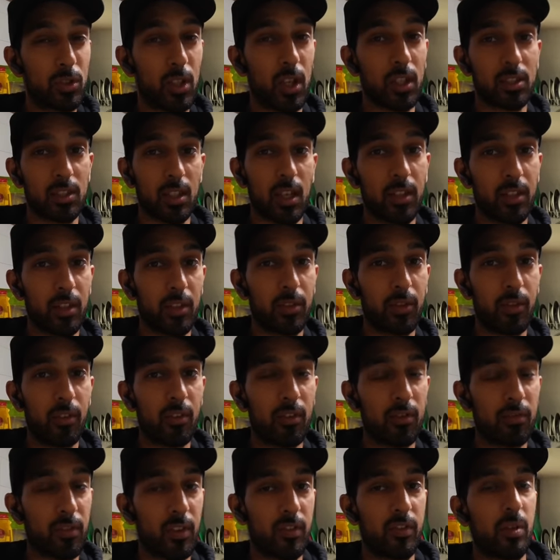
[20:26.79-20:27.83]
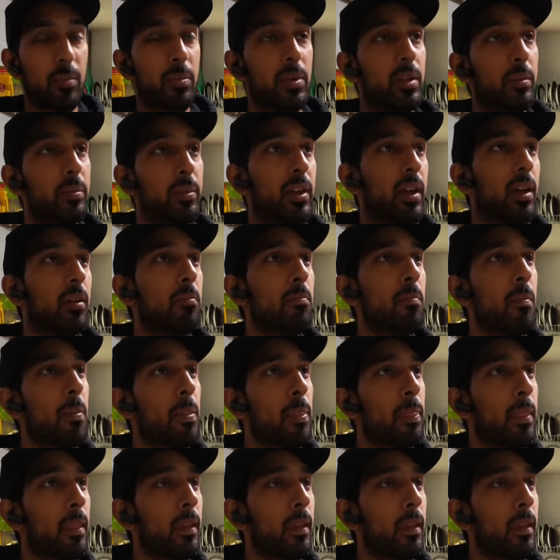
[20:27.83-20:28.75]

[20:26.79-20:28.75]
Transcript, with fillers: just under 350 ppm.